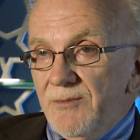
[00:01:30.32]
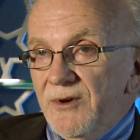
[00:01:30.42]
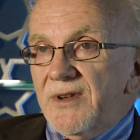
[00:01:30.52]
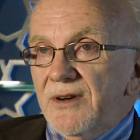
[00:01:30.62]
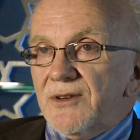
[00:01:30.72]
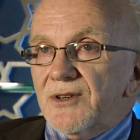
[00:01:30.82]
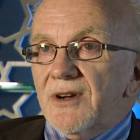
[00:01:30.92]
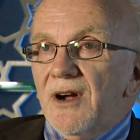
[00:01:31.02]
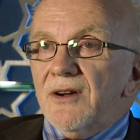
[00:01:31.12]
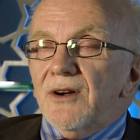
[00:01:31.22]
I moved here to
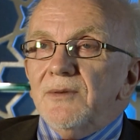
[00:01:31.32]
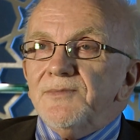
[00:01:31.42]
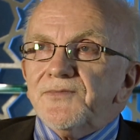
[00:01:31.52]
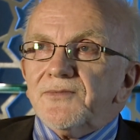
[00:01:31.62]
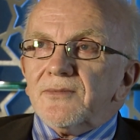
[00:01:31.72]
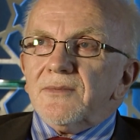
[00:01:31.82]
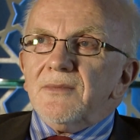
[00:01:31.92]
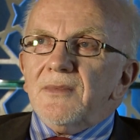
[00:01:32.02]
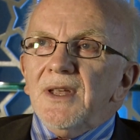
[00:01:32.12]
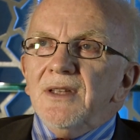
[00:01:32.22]
Chicago
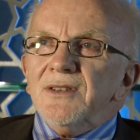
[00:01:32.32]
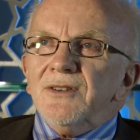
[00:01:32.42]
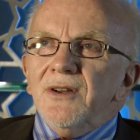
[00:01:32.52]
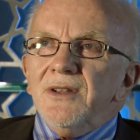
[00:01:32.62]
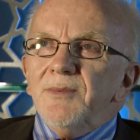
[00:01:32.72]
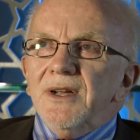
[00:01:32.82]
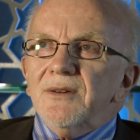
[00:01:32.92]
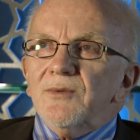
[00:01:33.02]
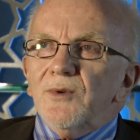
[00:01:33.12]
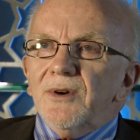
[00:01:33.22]
and started my
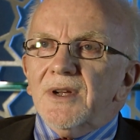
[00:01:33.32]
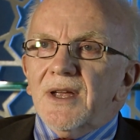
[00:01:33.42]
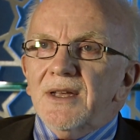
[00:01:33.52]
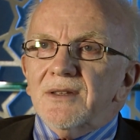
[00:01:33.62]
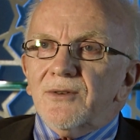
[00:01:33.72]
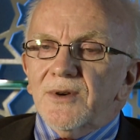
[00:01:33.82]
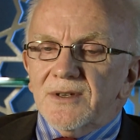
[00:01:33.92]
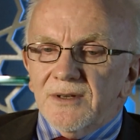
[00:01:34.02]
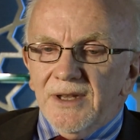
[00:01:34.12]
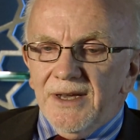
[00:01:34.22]
work in
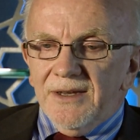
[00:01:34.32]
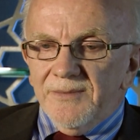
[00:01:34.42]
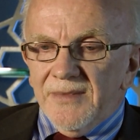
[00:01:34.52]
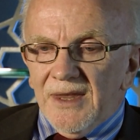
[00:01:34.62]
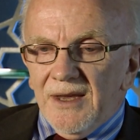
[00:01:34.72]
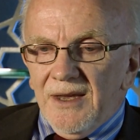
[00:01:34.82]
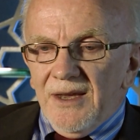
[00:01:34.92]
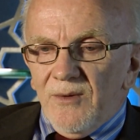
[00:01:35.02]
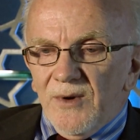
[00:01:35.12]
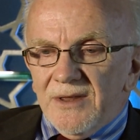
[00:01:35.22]
Crystal Lake
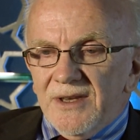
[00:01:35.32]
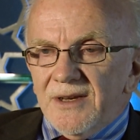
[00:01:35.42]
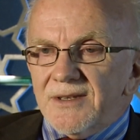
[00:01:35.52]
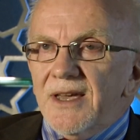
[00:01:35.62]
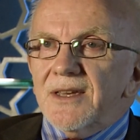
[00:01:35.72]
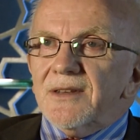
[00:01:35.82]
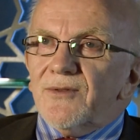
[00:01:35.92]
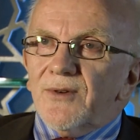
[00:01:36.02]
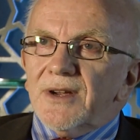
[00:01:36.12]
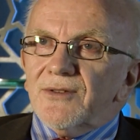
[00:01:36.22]
when the executive
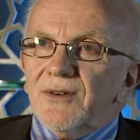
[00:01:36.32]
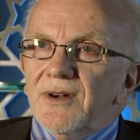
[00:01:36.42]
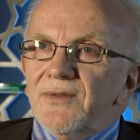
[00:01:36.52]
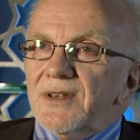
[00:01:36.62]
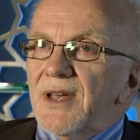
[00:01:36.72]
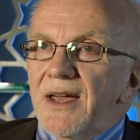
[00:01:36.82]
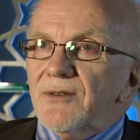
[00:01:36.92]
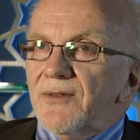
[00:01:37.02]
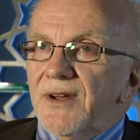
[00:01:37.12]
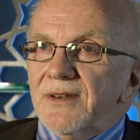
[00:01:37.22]
director of the
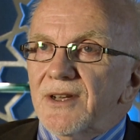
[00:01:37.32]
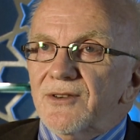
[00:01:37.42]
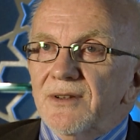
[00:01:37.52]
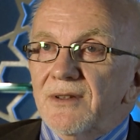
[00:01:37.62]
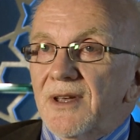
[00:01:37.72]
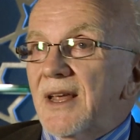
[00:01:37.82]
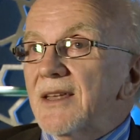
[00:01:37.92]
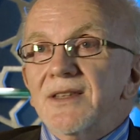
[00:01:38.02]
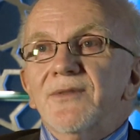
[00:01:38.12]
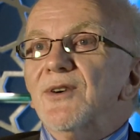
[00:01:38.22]
Niagara Foundation, and I
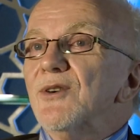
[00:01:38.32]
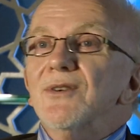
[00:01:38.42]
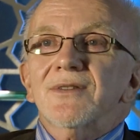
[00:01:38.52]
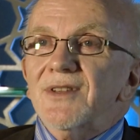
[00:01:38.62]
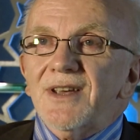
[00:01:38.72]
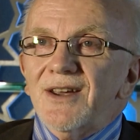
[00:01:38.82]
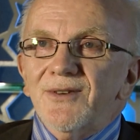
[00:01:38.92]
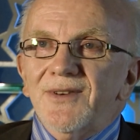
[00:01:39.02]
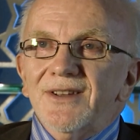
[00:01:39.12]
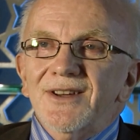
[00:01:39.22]
had never heard of the
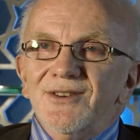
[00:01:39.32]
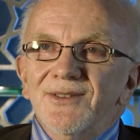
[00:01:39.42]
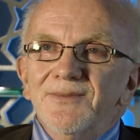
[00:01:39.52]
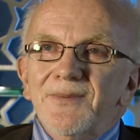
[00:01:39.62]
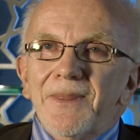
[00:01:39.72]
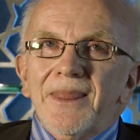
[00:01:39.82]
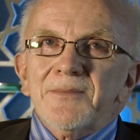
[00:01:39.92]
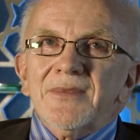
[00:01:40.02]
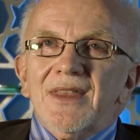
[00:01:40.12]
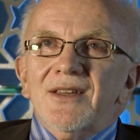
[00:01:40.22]
Niagara Foundation,
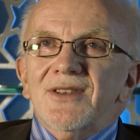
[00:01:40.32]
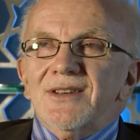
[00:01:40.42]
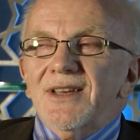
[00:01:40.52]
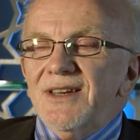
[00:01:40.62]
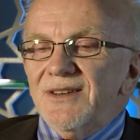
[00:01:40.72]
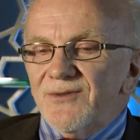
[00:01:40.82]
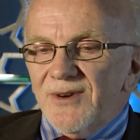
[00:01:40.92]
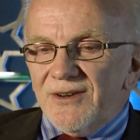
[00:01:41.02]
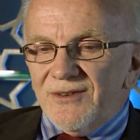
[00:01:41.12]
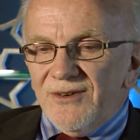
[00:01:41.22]
the executive
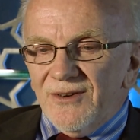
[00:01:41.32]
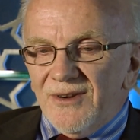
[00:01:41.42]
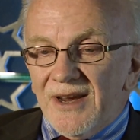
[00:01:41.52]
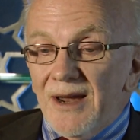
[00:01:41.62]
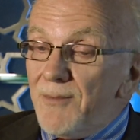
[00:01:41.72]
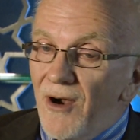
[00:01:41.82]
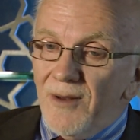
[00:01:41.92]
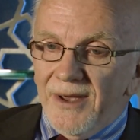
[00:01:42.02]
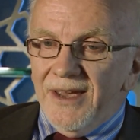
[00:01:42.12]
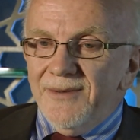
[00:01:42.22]
director, Kemal
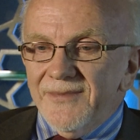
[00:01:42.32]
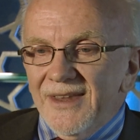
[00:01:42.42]
Bey,